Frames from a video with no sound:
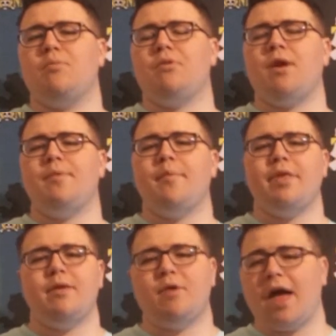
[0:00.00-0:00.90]

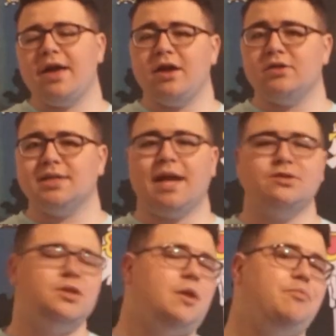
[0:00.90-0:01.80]
probably why here is
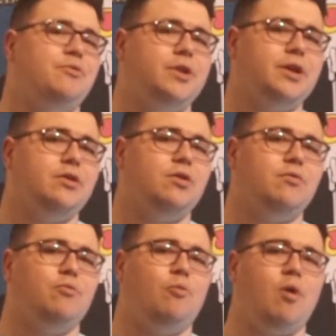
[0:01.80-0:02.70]
actually a pretty
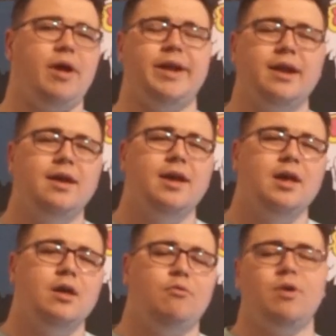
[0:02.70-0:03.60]
good
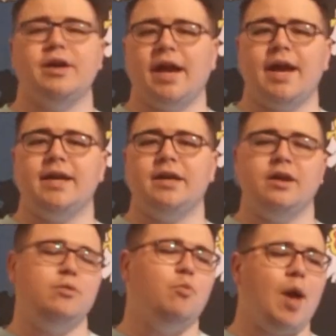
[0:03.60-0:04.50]

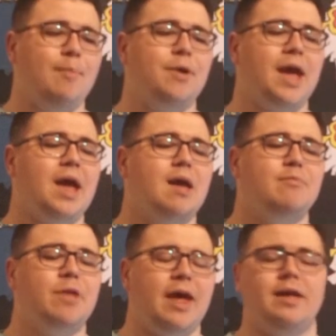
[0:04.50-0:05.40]
180
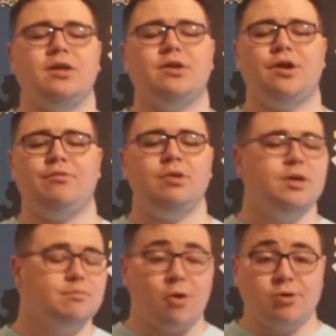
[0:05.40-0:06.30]
webcam that,
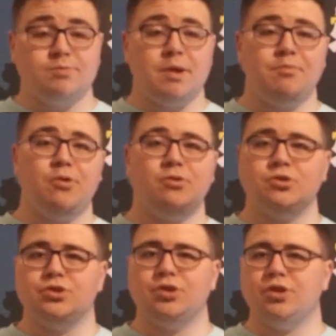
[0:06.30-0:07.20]
most people
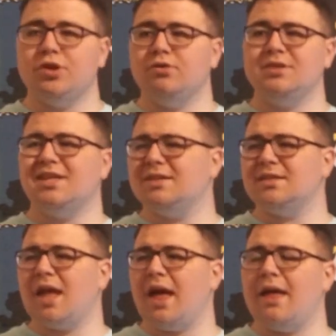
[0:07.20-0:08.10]
should use, and
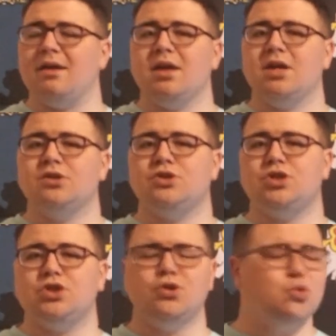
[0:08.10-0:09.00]
it's not
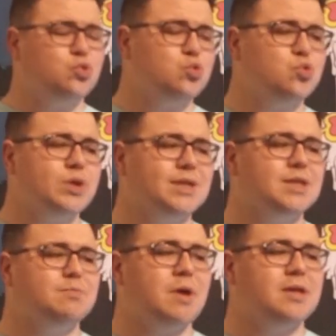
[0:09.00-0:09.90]
too
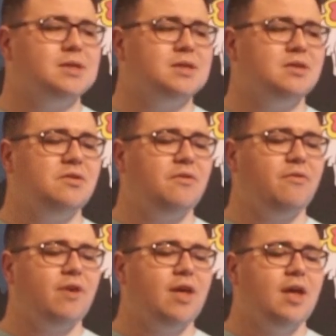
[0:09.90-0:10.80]

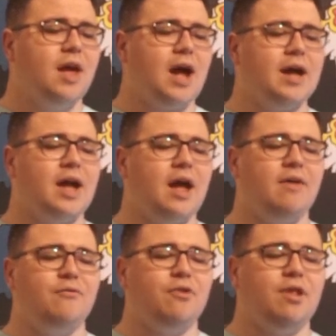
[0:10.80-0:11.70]
expensive. I
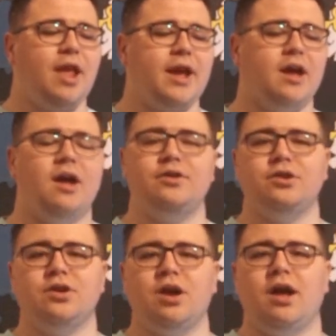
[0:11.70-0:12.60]
got it for like
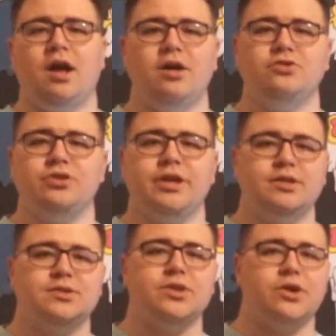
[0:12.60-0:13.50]
under
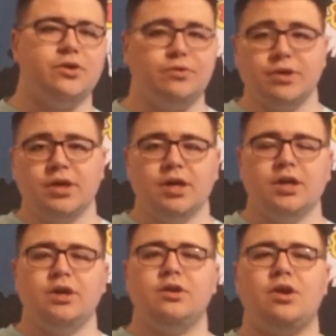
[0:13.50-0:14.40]
100, so
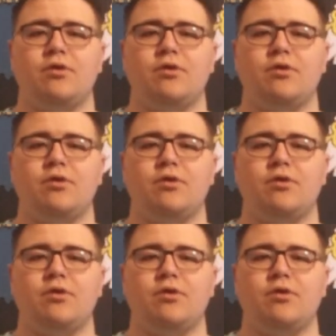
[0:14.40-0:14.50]
it